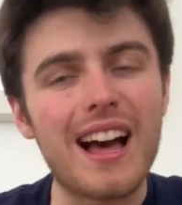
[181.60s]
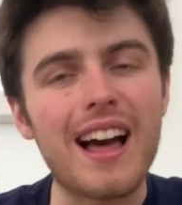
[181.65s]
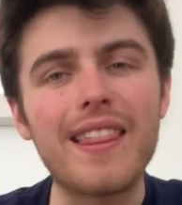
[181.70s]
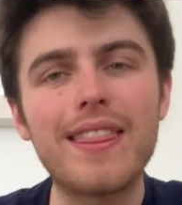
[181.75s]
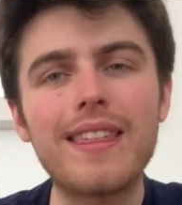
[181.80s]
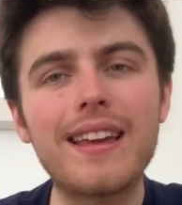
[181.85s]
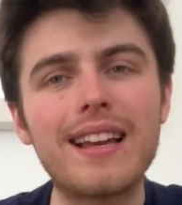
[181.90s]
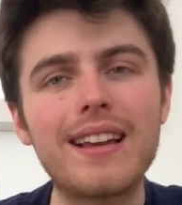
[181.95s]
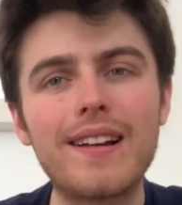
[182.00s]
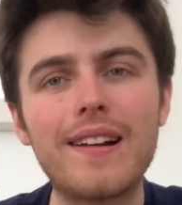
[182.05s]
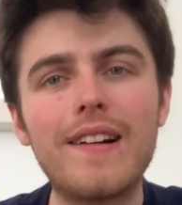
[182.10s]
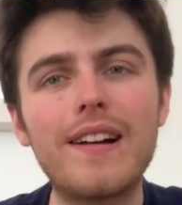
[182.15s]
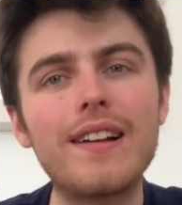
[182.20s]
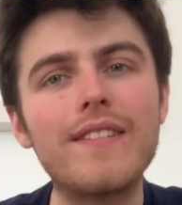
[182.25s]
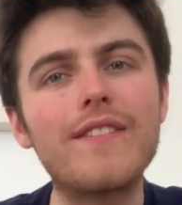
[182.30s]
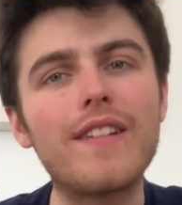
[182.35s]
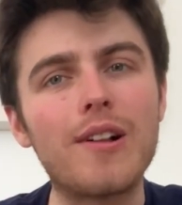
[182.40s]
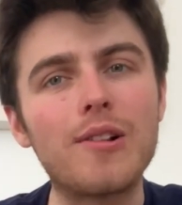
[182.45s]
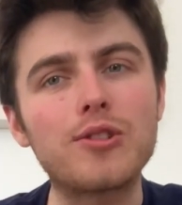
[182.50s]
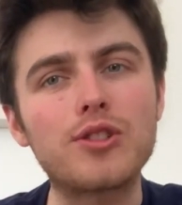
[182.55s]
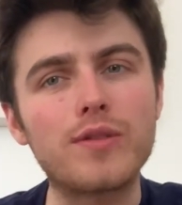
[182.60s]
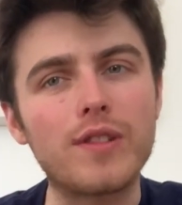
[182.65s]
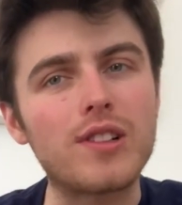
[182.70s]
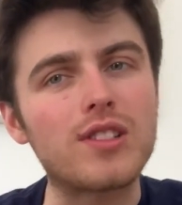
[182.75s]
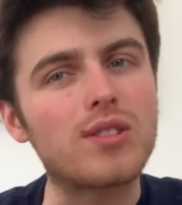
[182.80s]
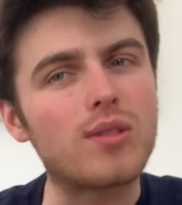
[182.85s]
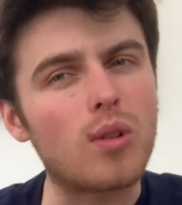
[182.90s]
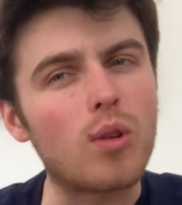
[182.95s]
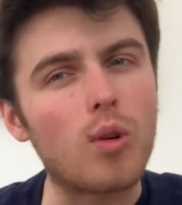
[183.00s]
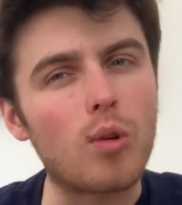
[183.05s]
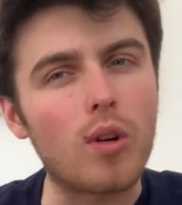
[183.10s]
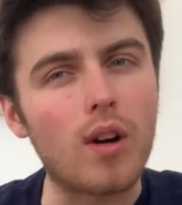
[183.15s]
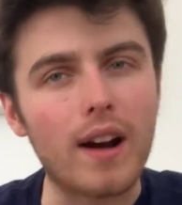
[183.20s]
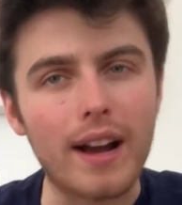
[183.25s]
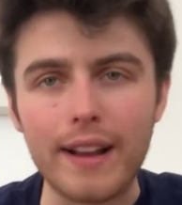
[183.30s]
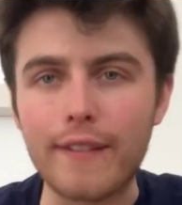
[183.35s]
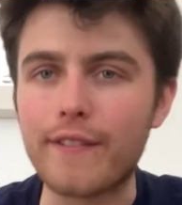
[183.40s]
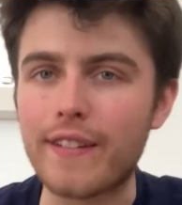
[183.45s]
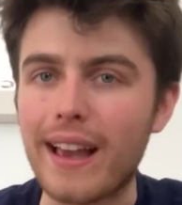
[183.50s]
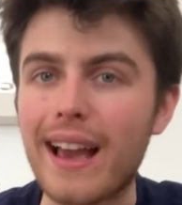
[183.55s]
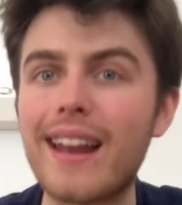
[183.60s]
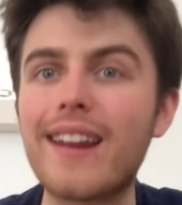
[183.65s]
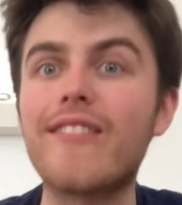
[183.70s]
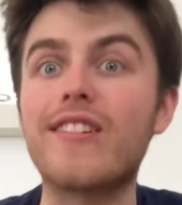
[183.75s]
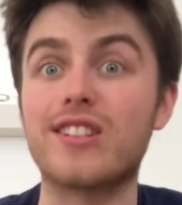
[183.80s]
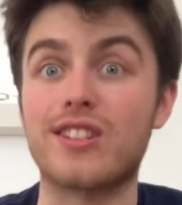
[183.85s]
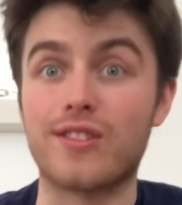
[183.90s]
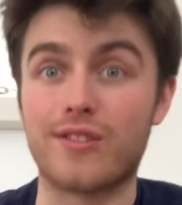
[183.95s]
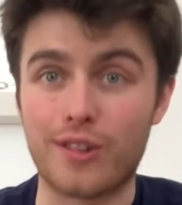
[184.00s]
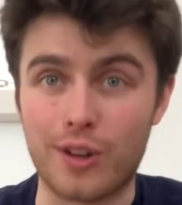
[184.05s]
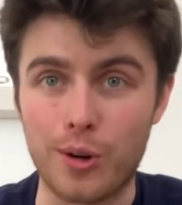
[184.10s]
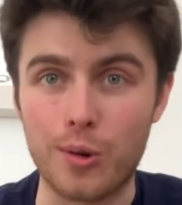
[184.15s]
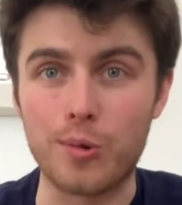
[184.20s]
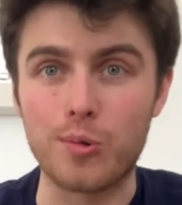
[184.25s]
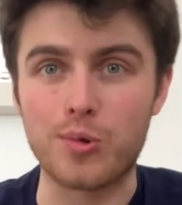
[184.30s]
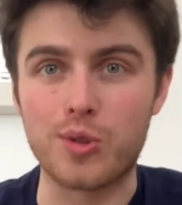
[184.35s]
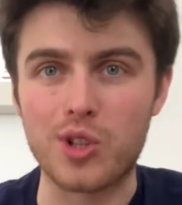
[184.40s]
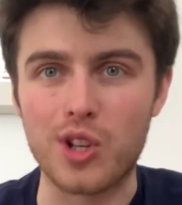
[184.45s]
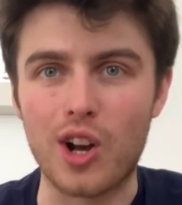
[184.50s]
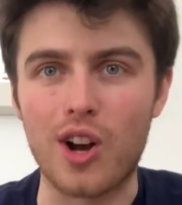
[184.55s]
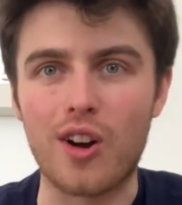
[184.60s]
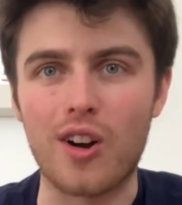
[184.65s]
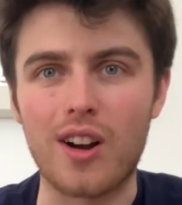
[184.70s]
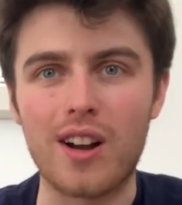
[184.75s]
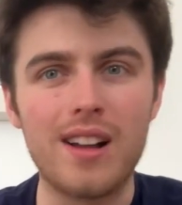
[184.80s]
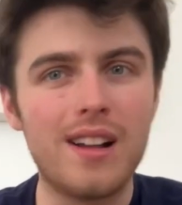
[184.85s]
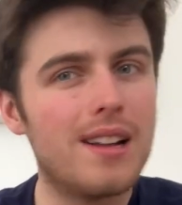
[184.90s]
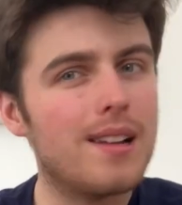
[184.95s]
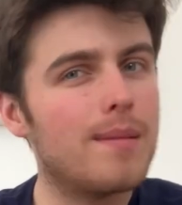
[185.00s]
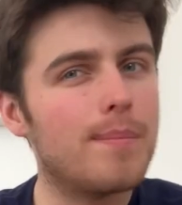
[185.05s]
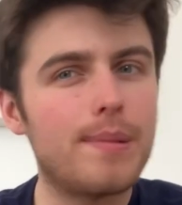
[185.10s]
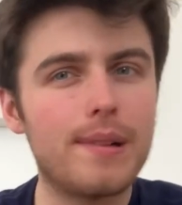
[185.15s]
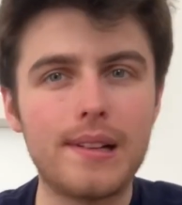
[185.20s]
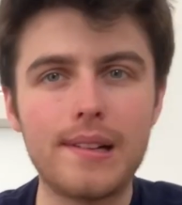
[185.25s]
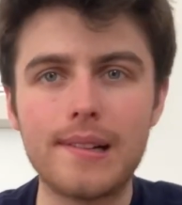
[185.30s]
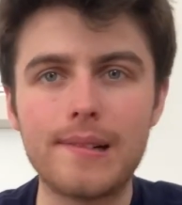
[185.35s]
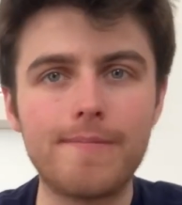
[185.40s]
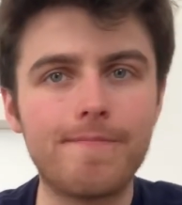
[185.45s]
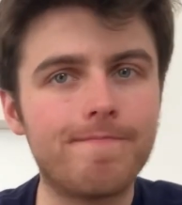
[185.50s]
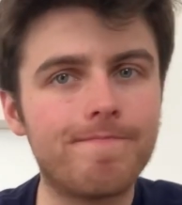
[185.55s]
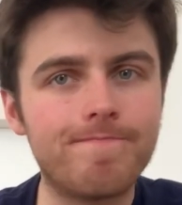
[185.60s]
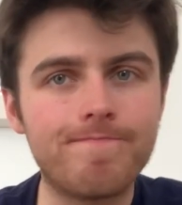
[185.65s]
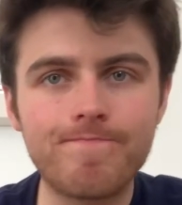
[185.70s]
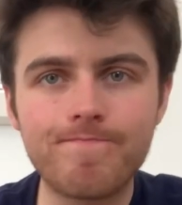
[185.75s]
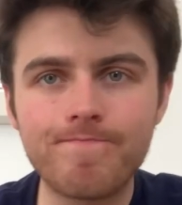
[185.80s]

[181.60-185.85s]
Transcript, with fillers: I think Ultravox are alright. Vienna is a cool song, but,